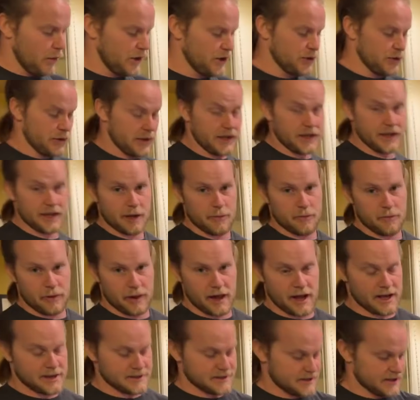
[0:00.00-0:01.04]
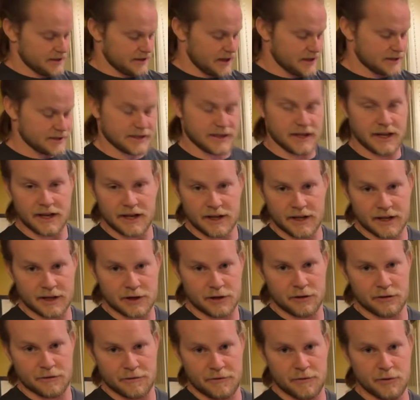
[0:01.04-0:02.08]
when you heat up plastic, that's getting into
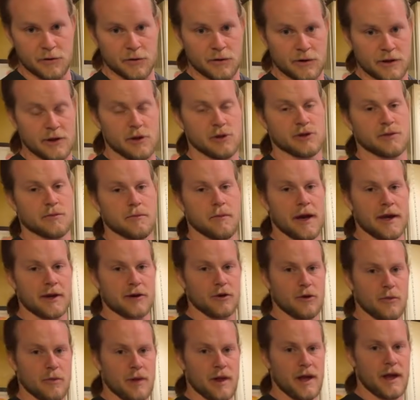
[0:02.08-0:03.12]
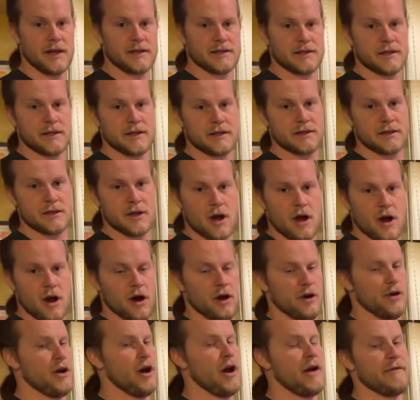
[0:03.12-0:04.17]
your food, and those microplastics are
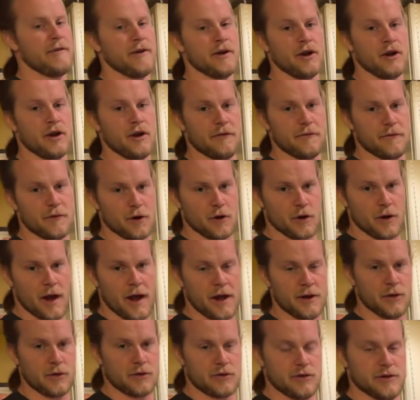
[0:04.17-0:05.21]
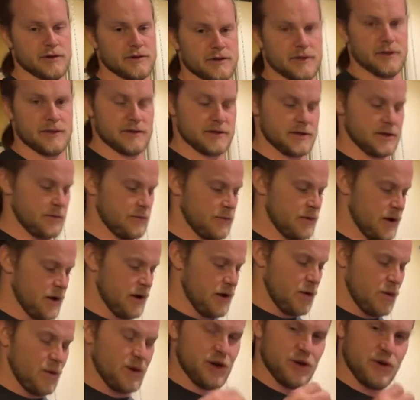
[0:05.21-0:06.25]
not very good for your endocrine system.
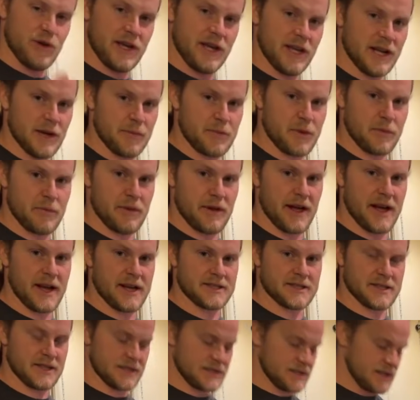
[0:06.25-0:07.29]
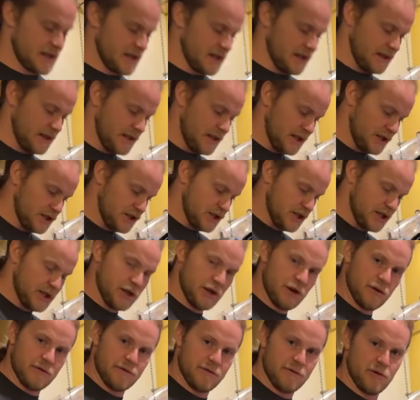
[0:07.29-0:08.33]
When you heat up the plastics, they leach into
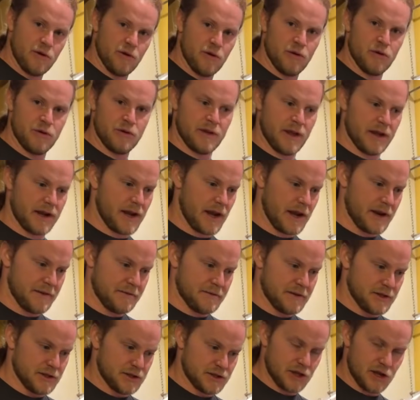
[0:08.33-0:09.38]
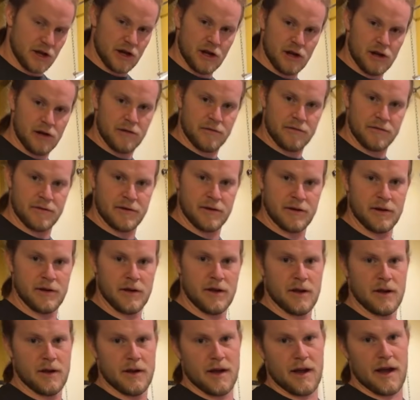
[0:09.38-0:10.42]
your food, they kind of dissolve,
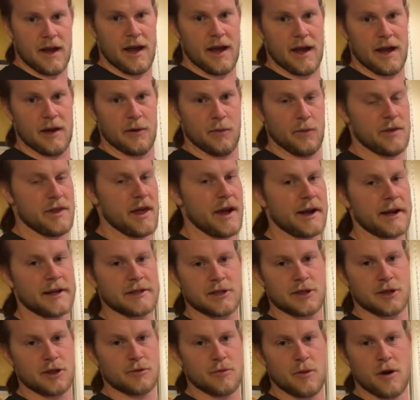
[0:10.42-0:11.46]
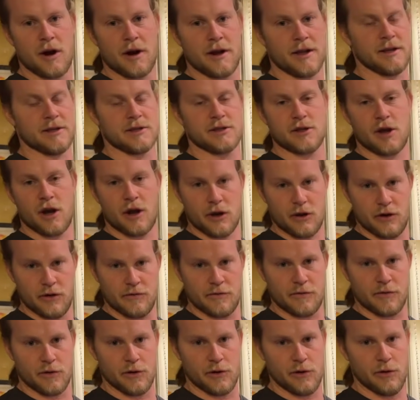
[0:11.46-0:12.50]
and when that gets in your body, it's not
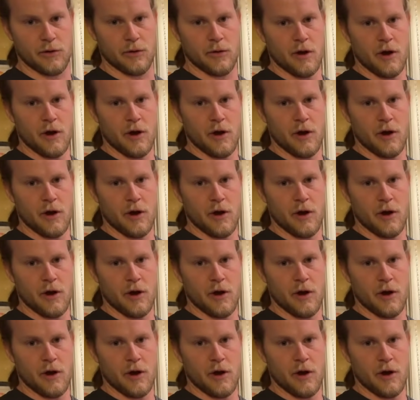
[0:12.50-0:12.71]
good for you.